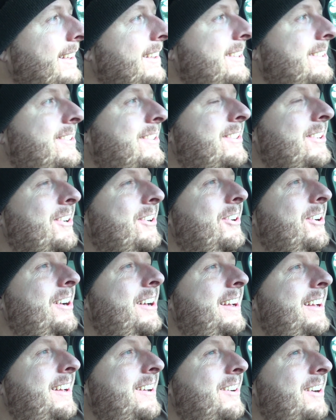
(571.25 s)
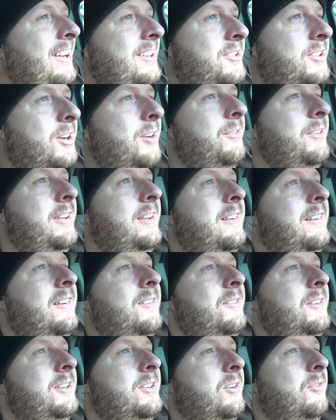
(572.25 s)
So
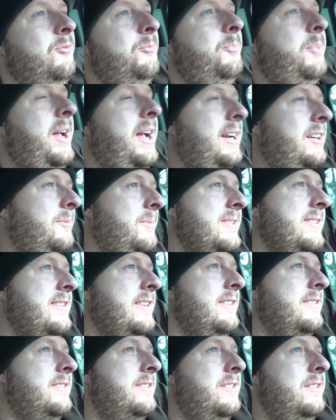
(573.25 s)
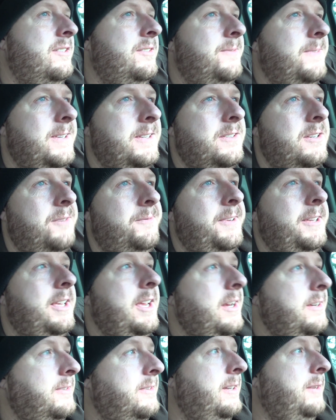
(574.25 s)
we drove back to my sister's, finished our
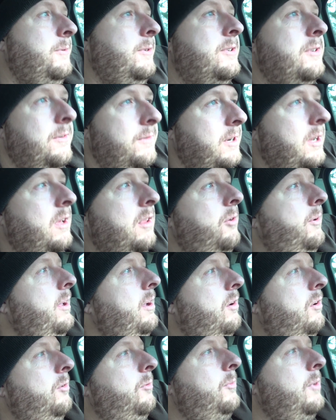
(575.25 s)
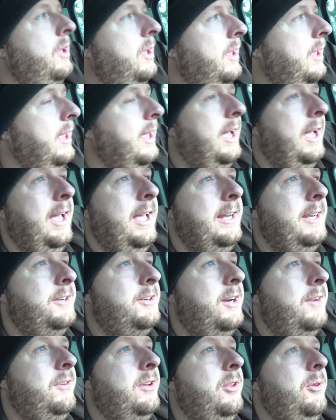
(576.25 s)
vacation, then we drove it all the way home. I had to
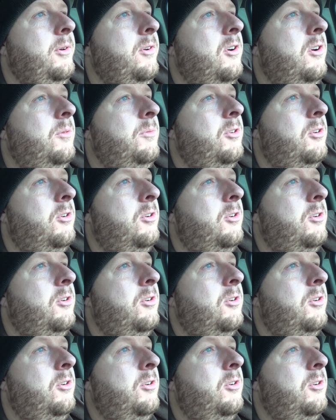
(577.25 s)
drive all the way home.